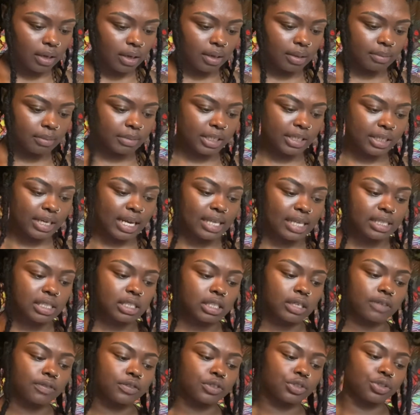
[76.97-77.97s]
they're not
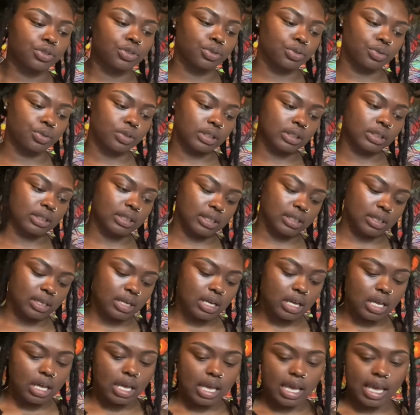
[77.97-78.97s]
self-assured,
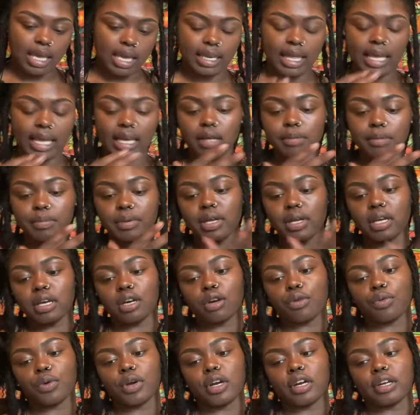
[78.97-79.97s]
and that could be in
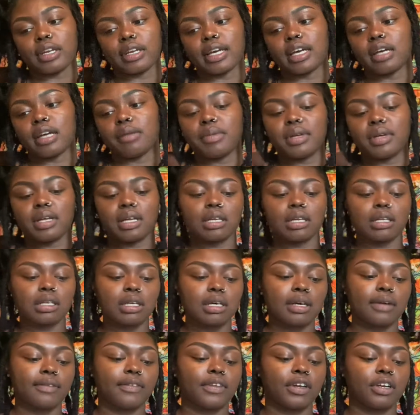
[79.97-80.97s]
career, that could be in
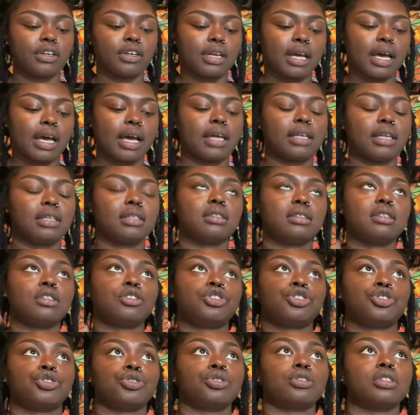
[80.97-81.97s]
love. They're not
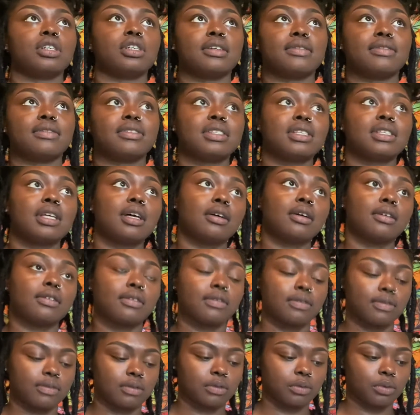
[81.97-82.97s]
sure of self
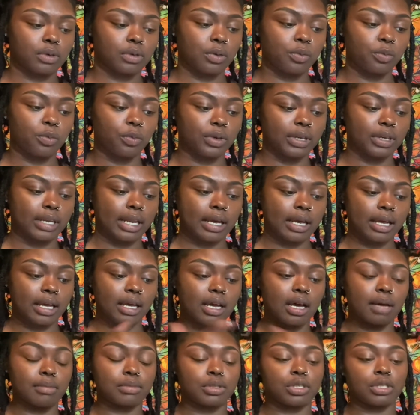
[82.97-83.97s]
when it
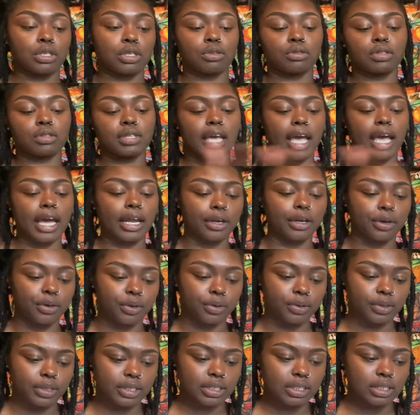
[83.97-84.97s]
comes to those
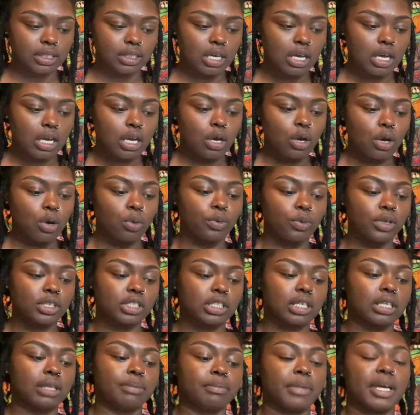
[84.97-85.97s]
categories, which
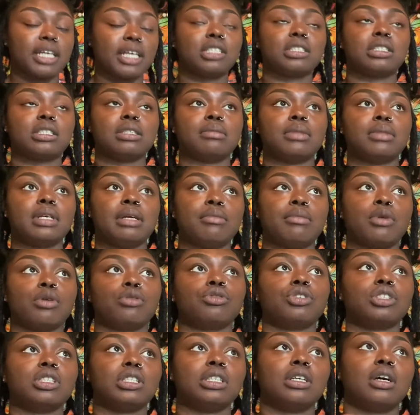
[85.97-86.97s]
makes them
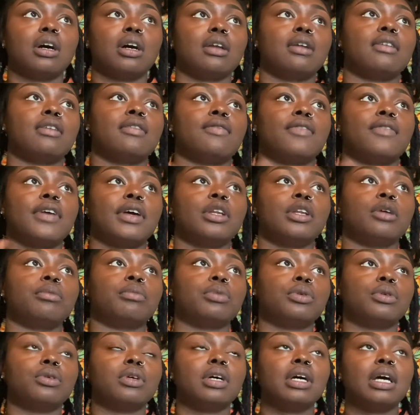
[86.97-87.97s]
emotionally
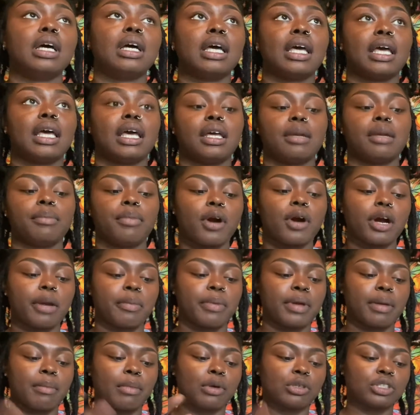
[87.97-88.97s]
unavailable. And a part of
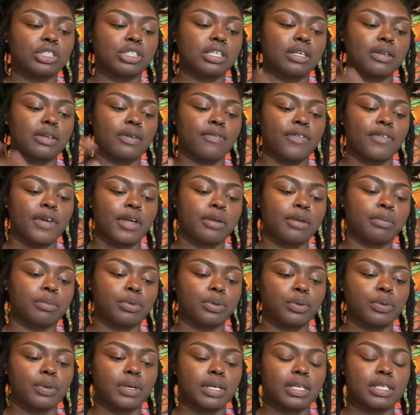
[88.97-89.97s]
being emotionally
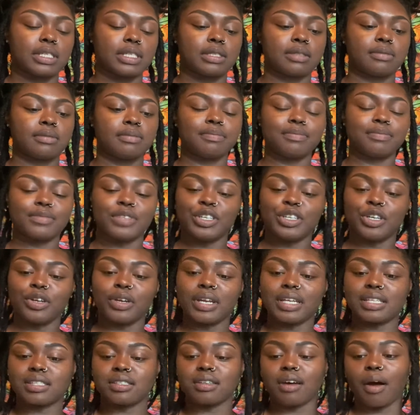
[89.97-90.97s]
unavailable is,
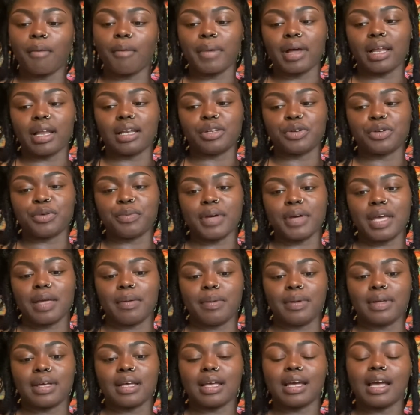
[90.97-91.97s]
that song by Lil
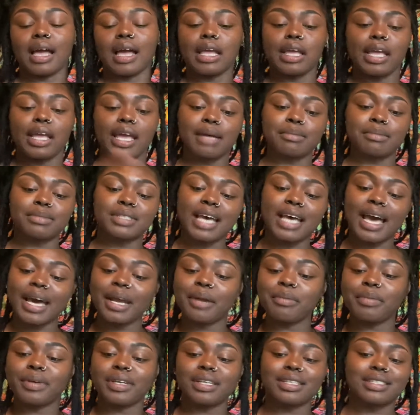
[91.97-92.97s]
Baby, yeah, I'm tired
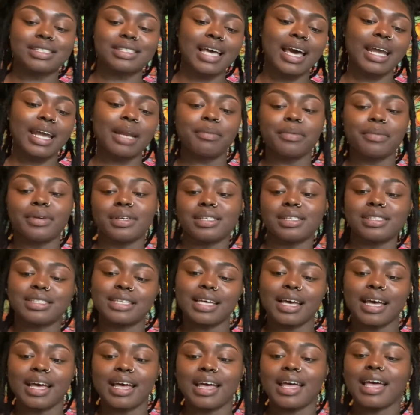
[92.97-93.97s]
of being
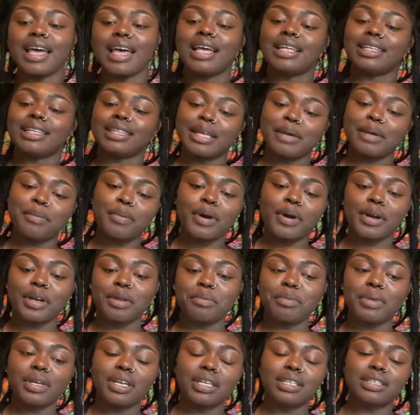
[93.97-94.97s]
tired. That part of
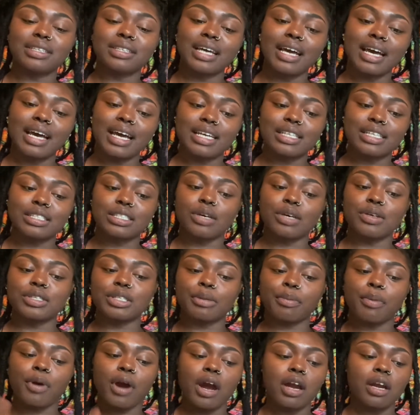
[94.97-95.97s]
me didn't die. So it's a
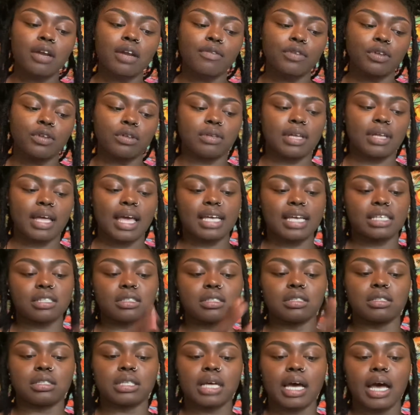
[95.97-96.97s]
part of you that has to
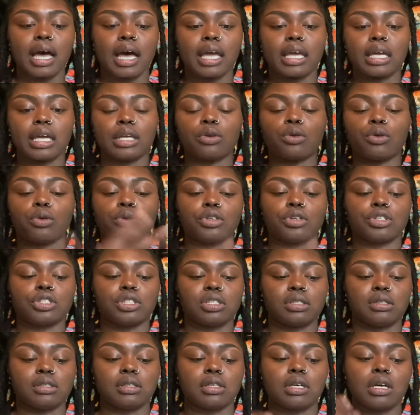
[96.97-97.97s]
die in order
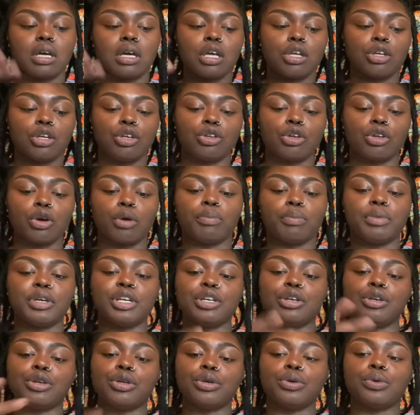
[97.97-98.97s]
to, be
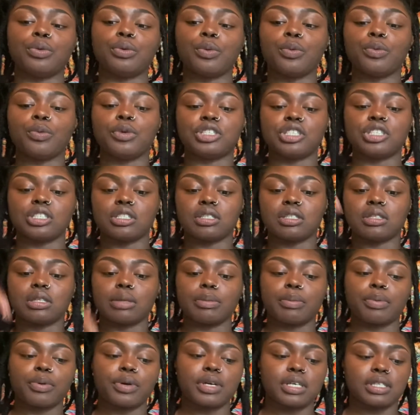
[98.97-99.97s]
new, which is in the
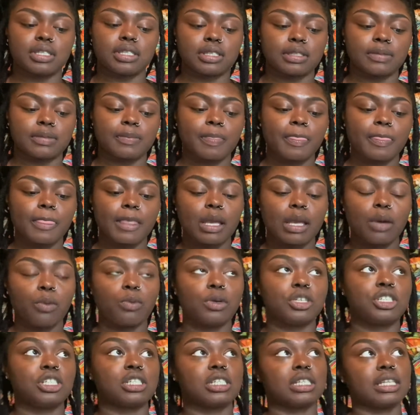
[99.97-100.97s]
present,
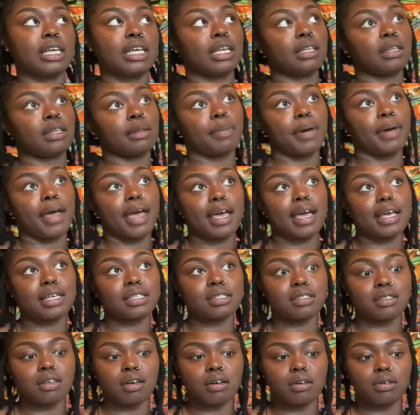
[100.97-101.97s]
which is letting the
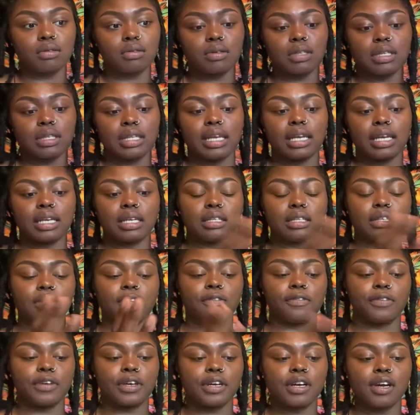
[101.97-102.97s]
past go, letting the
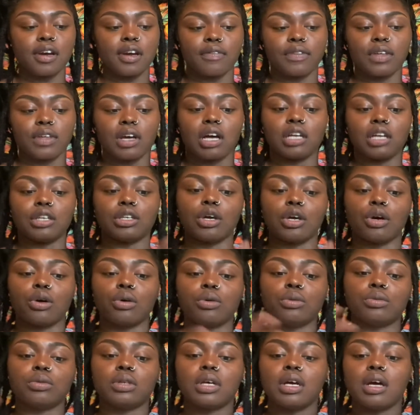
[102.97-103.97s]
fear of the
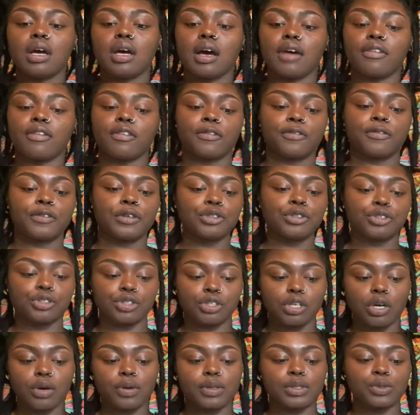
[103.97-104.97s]
unknown, of the future
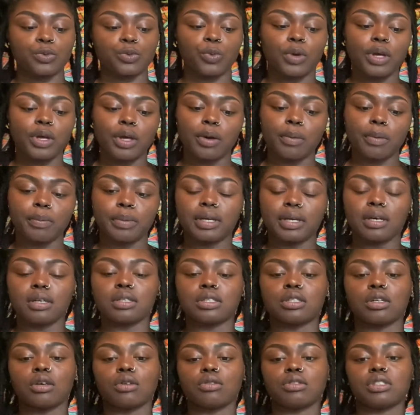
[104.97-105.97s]
go as well, because
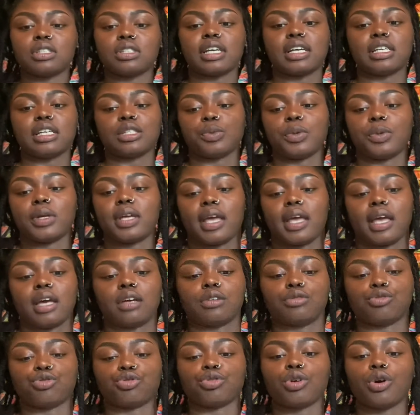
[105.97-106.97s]
those things we can't
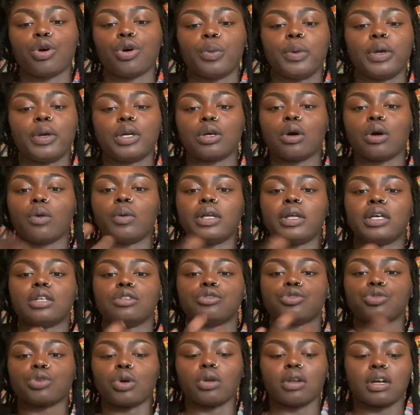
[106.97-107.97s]
control. We can only
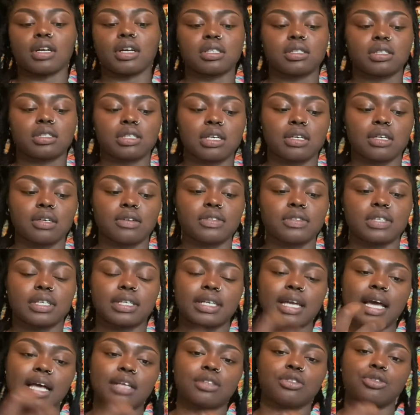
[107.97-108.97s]
control ourselves and
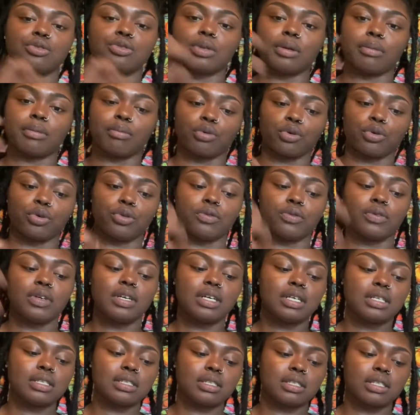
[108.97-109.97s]
how to
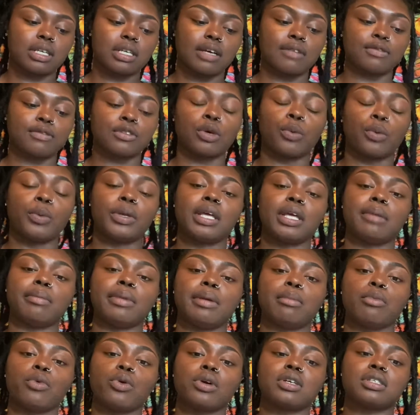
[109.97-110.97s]
improve self so we can be
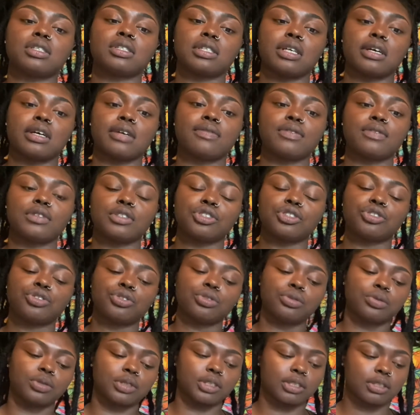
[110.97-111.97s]
more
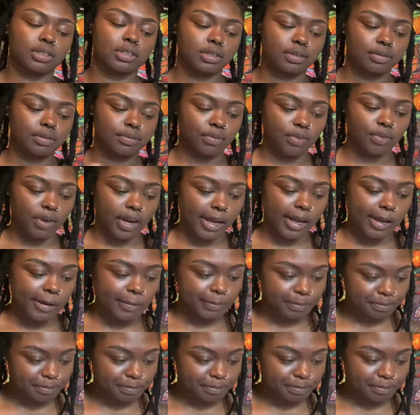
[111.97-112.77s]
self-assured, right?